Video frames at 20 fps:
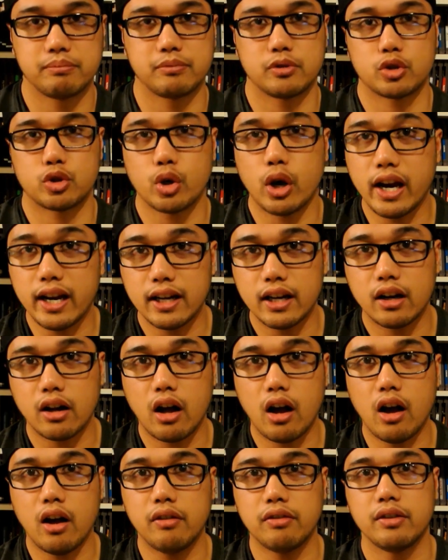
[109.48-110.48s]
trade it
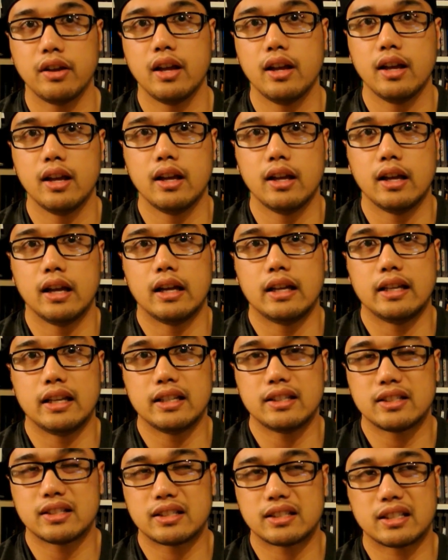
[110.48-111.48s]
off,
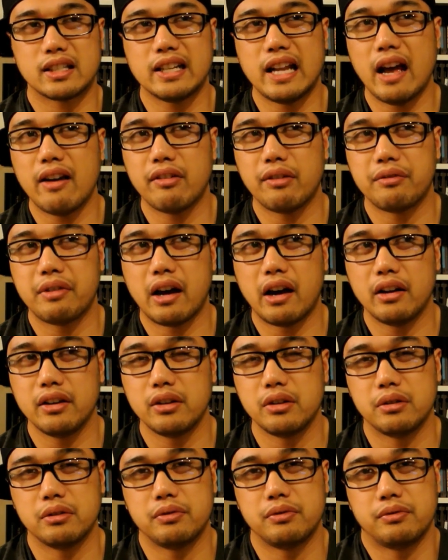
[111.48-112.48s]
it's going to have a
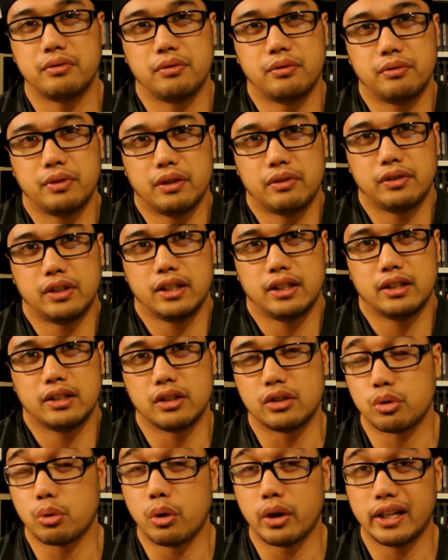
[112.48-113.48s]
value of $15 to
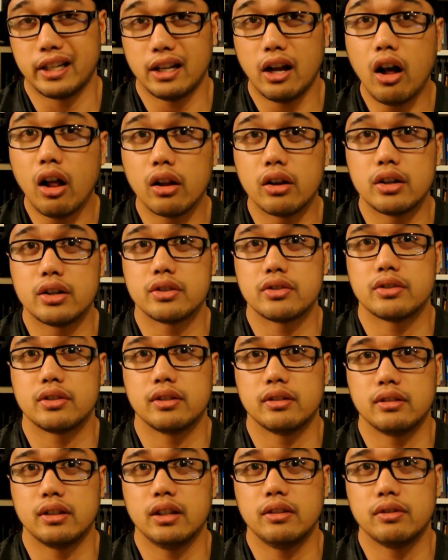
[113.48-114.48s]
$20,
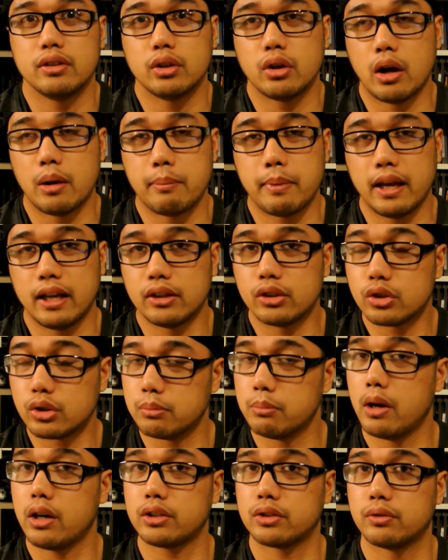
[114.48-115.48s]
even though I paid
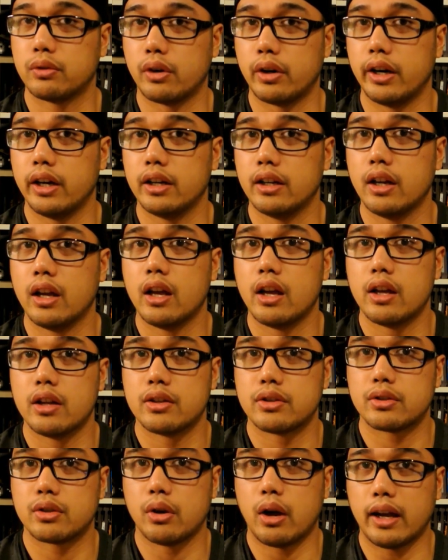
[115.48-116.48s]
$2 for it.
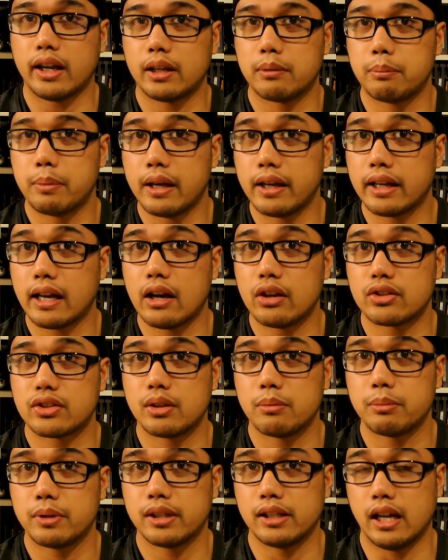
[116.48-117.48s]
So I could pick out
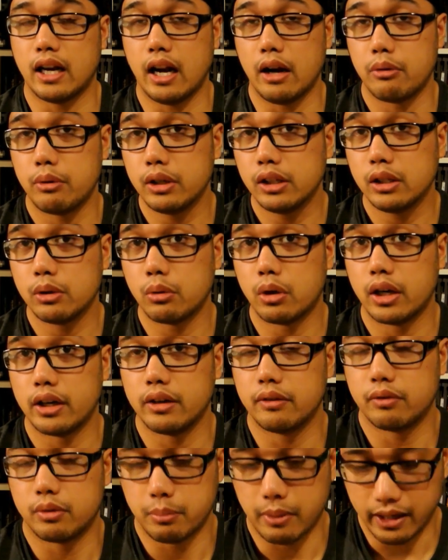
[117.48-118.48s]
something that I really
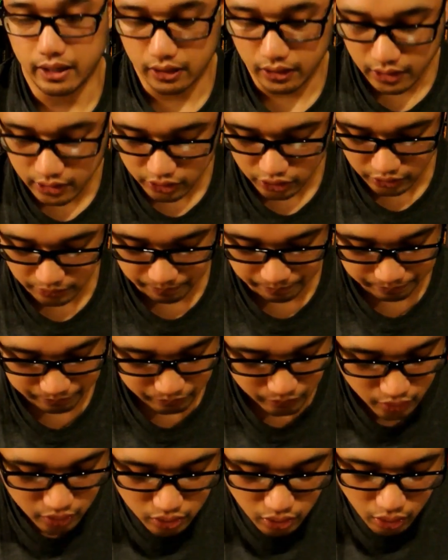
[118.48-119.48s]
wanted for my collection.
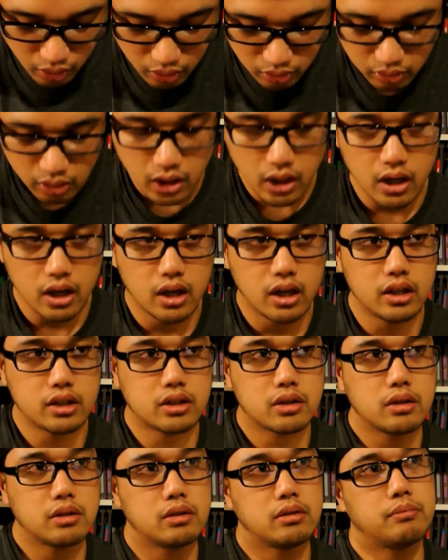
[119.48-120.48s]
So
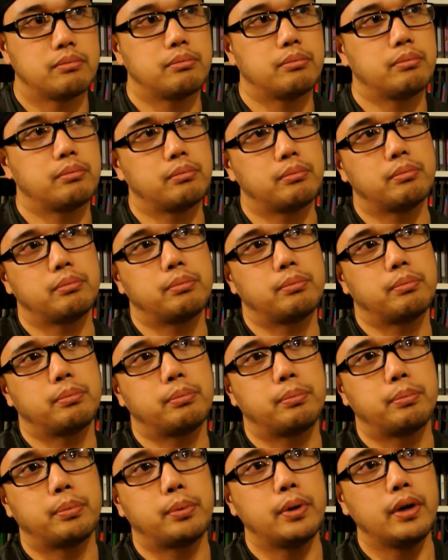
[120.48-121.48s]
it's a
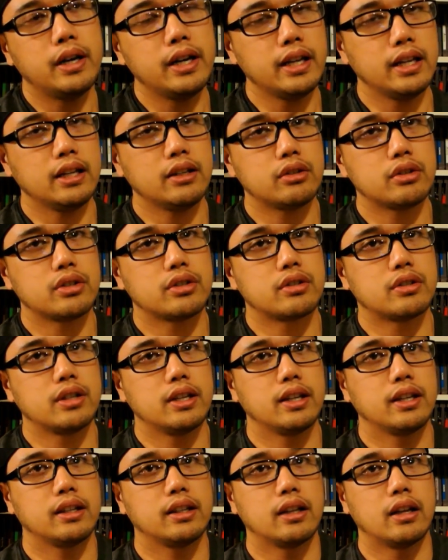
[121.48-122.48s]
pretty
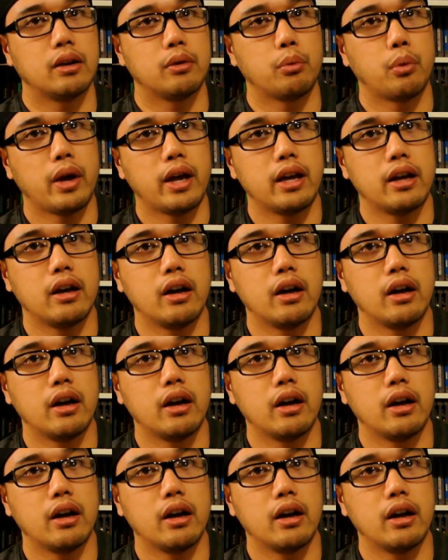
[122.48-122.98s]
interesting way